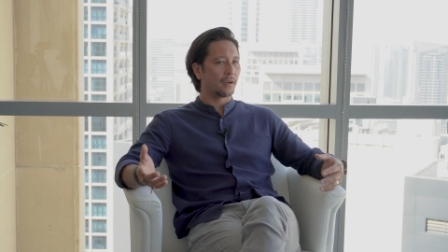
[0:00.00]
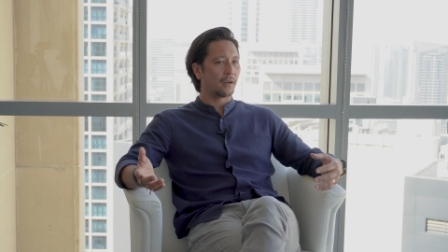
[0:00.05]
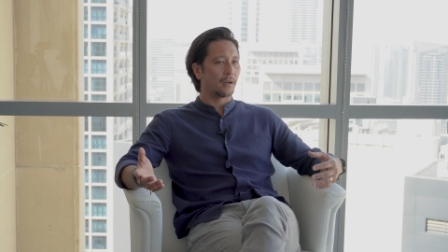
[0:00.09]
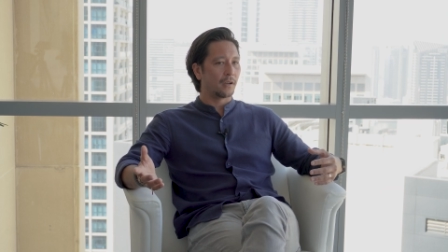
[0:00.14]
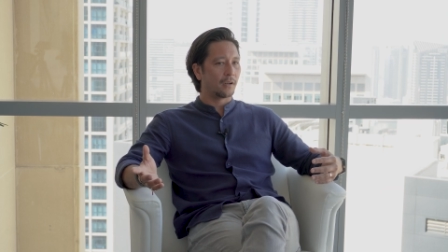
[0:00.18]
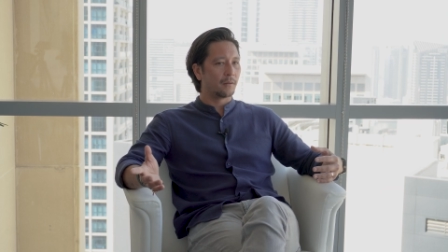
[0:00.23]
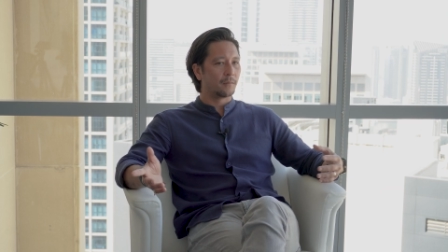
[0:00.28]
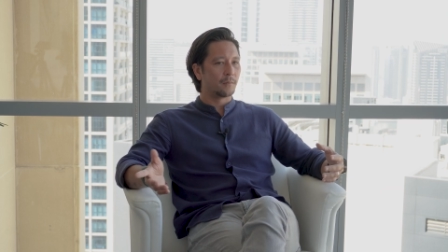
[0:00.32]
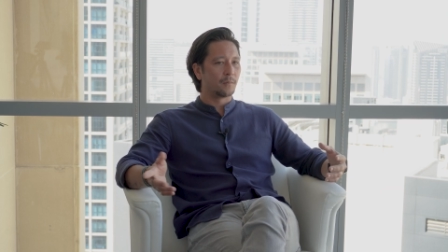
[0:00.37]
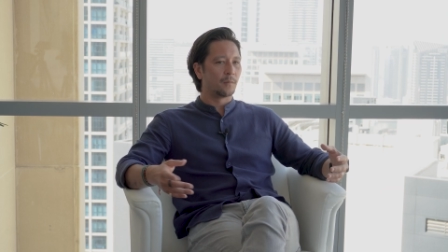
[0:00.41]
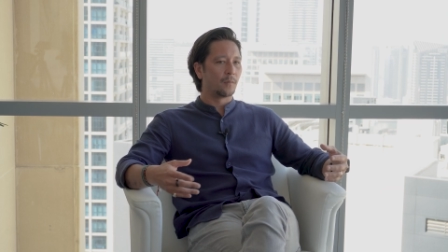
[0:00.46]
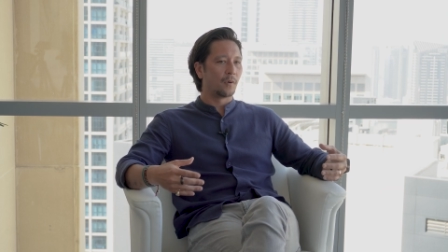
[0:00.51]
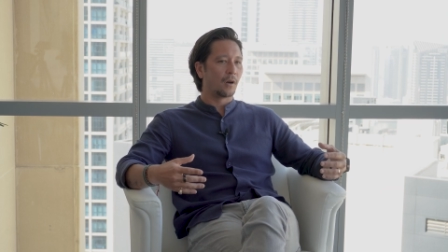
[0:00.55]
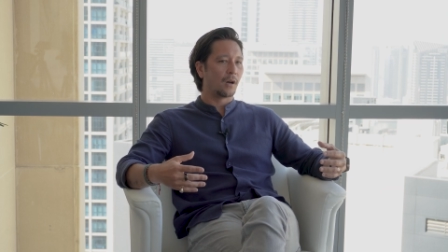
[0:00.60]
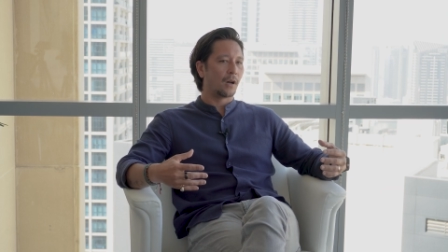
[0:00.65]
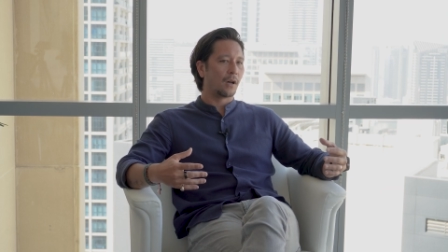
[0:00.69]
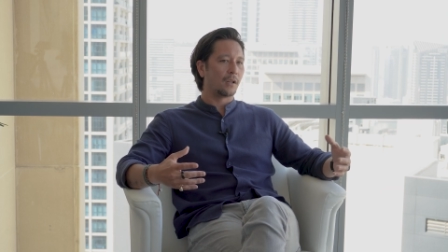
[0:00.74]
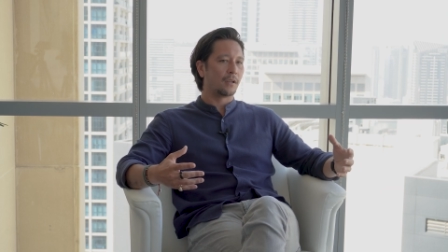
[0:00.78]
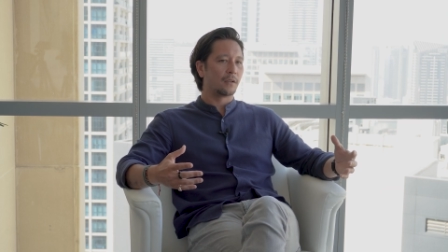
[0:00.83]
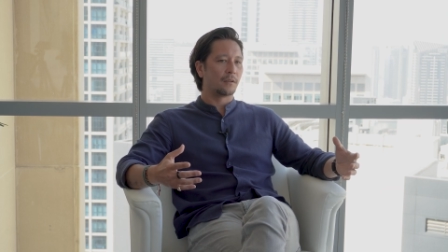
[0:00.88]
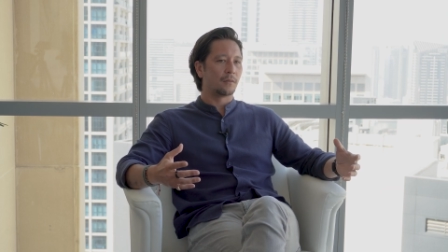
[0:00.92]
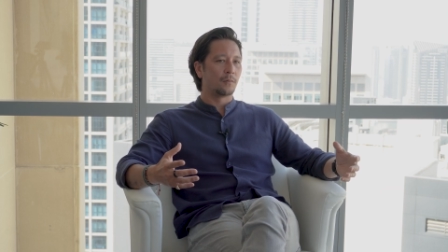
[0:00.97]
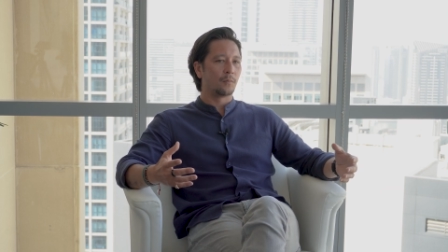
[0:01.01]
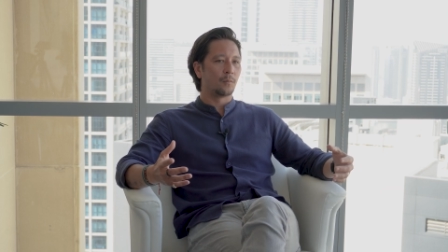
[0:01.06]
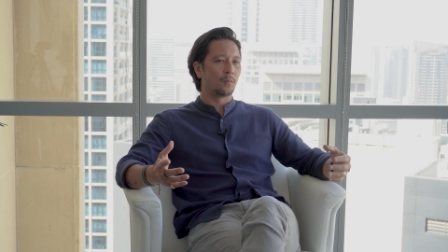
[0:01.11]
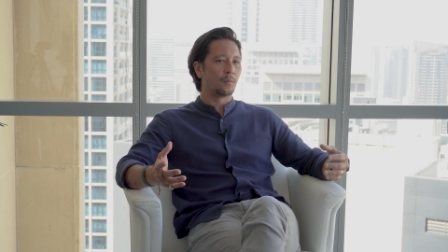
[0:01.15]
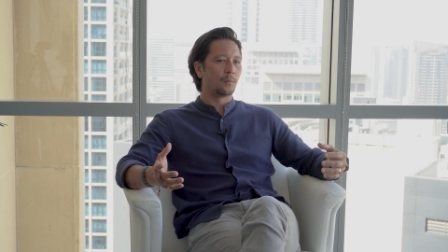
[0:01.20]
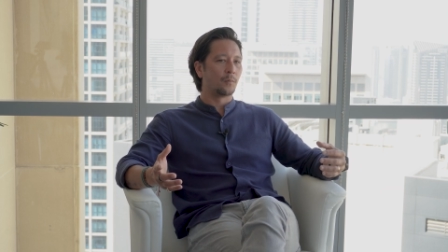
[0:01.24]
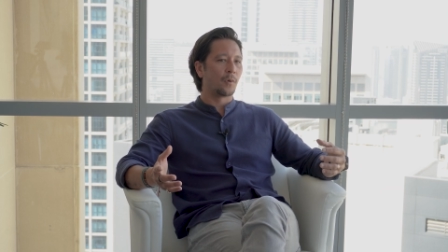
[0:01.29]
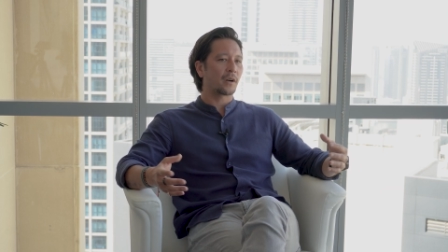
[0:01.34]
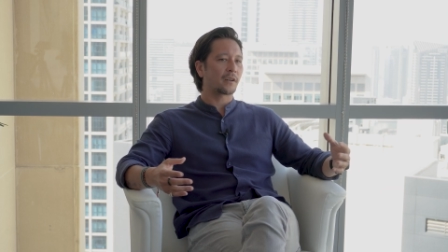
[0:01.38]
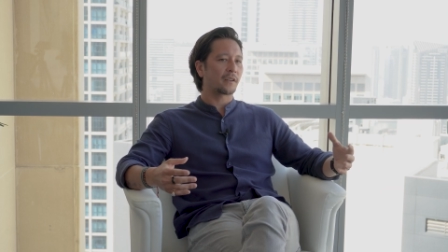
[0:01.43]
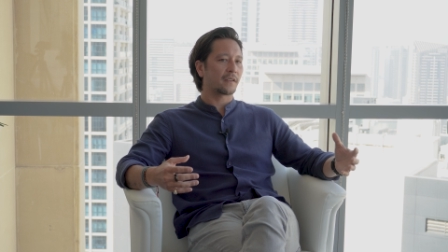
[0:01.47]
uh
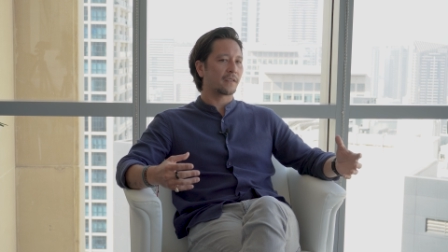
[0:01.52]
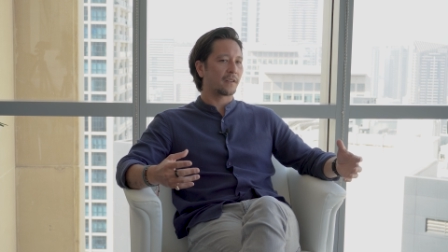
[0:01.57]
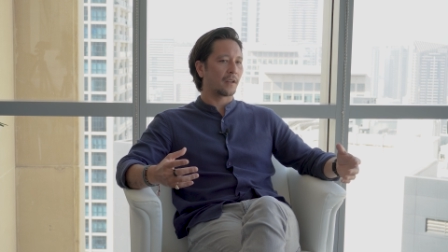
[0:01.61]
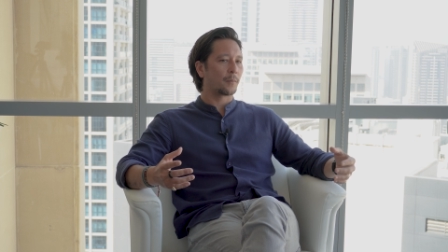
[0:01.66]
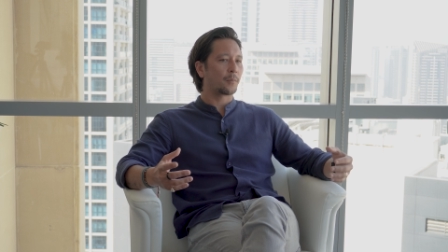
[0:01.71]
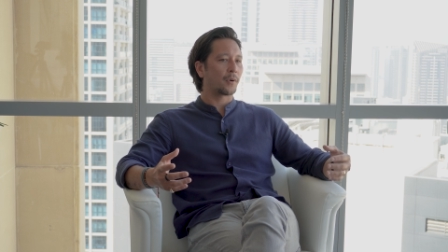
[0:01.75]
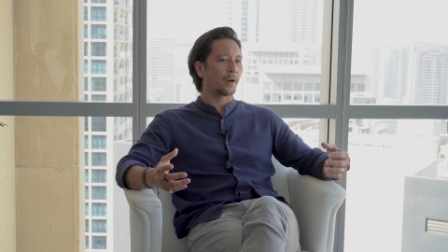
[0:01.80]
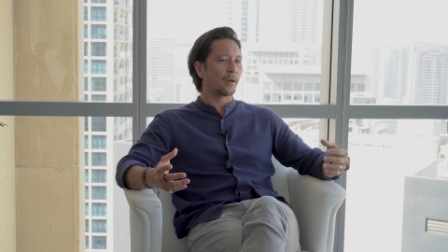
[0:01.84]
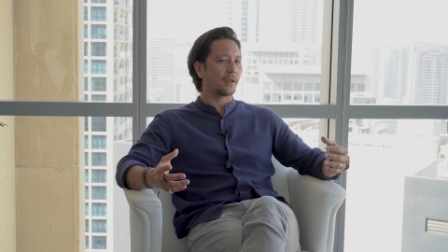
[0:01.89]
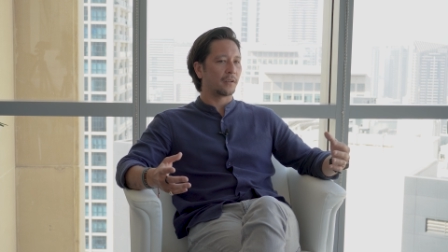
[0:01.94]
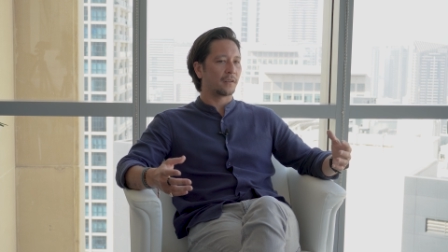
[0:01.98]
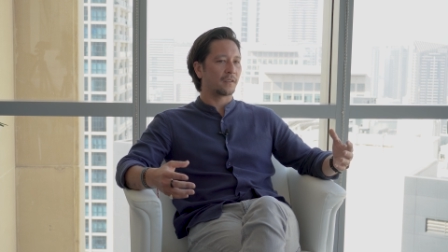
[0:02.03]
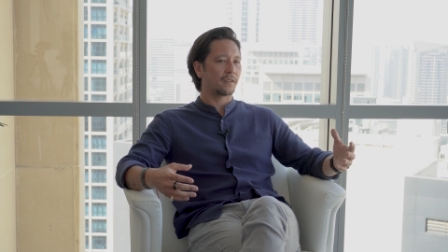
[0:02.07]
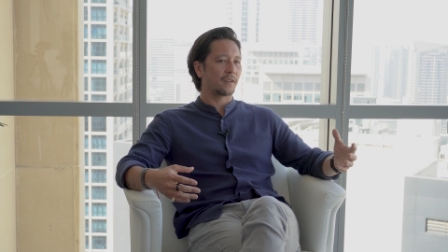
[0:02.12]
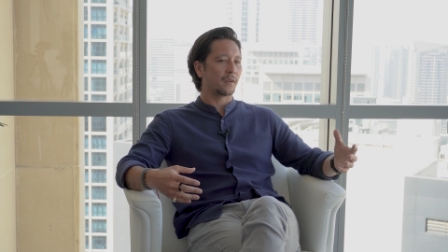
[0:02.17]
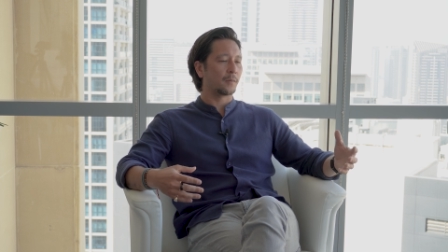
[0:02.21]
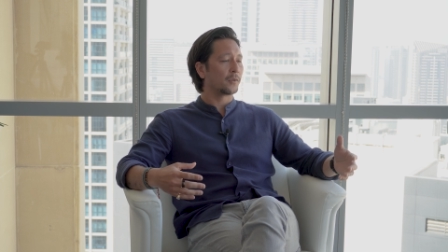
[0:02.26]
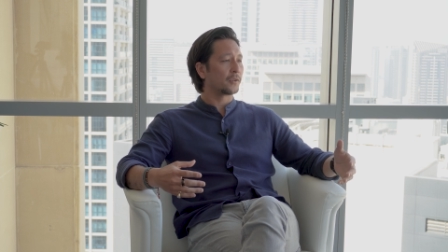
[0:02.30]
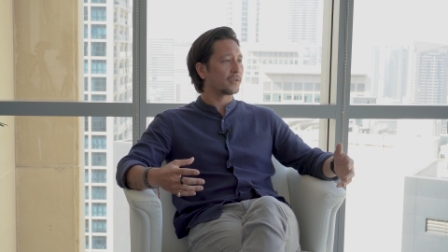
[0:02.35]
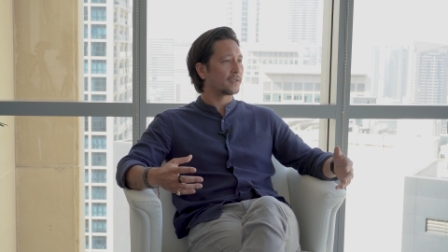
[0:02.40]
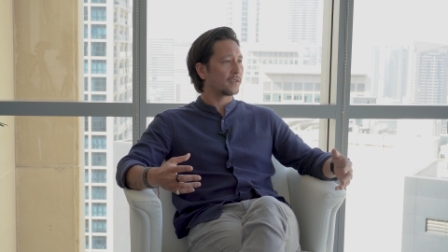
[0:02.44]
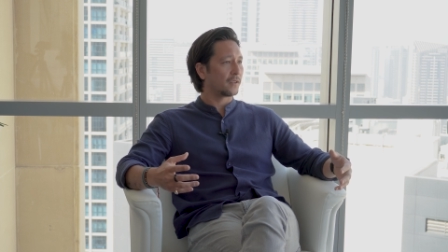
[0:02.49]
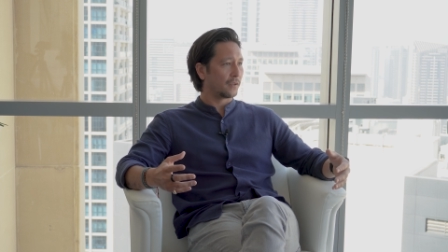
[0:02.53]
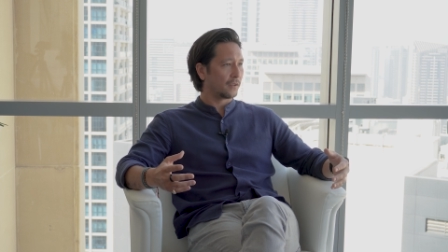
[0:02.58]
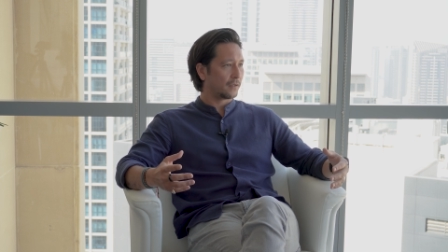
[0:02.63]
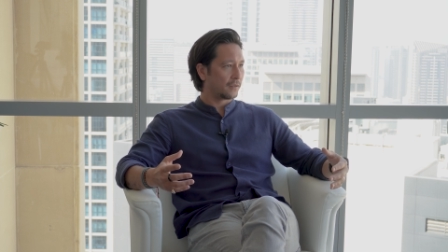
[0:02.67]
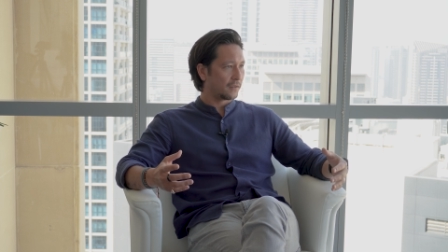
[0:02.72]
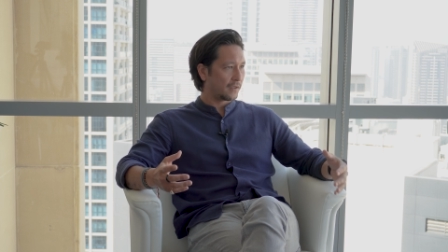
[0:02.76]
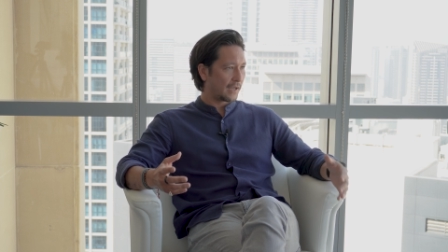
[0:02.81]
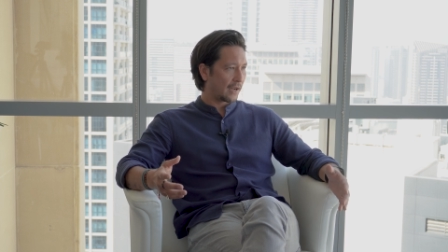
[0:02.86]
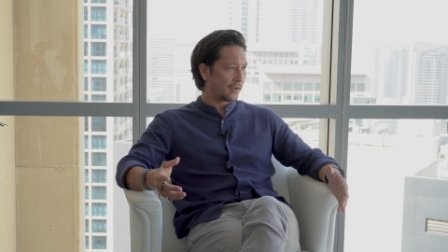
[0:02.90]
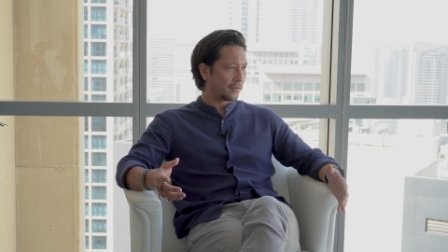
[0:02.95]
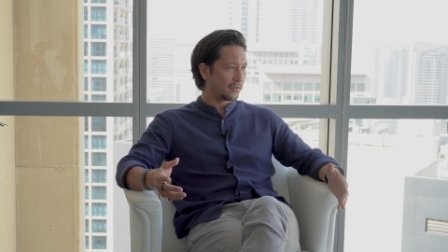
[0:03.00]
markets that are probably similar to
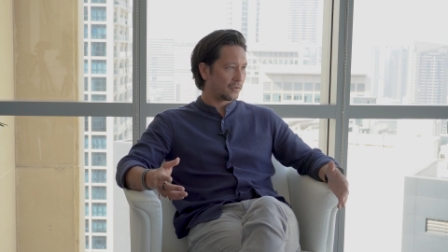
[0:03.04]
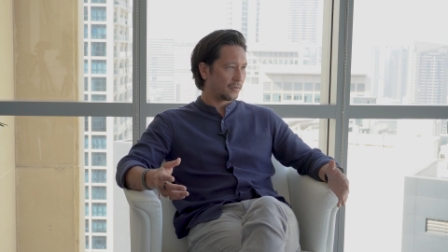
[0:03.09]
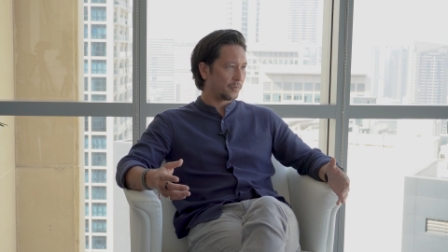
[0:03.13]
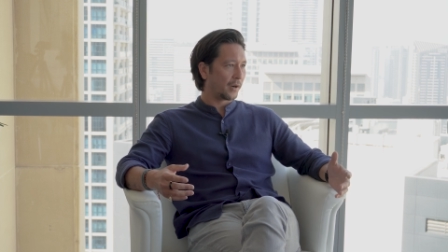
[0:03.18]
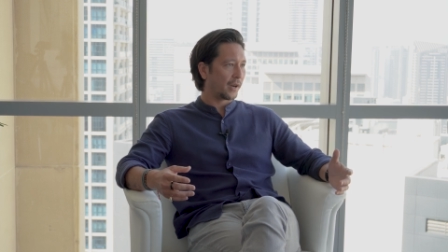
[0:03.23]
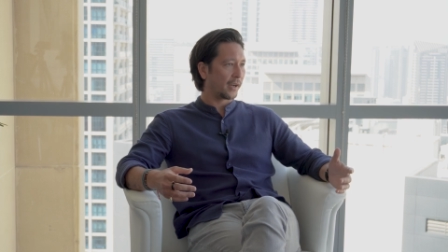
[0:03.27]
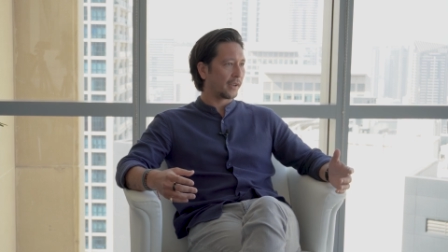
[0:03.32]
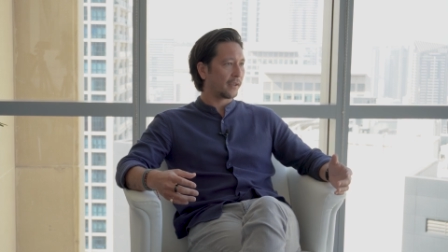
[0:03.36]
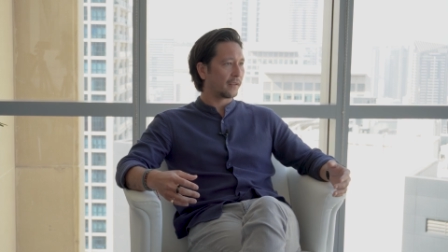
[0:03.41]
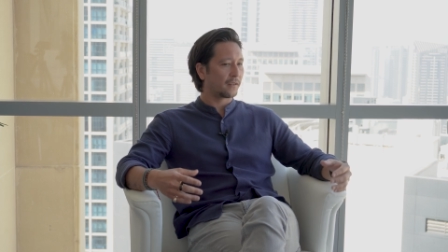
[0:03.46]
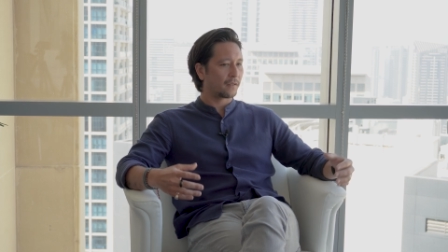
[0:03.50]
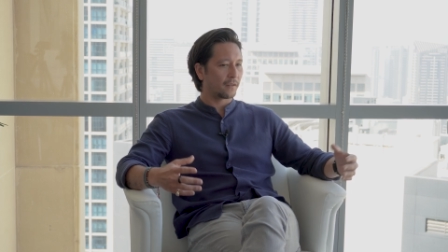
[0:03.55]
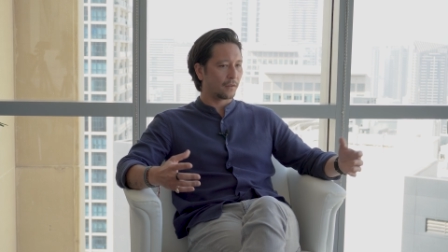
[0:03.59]
how Dubai is.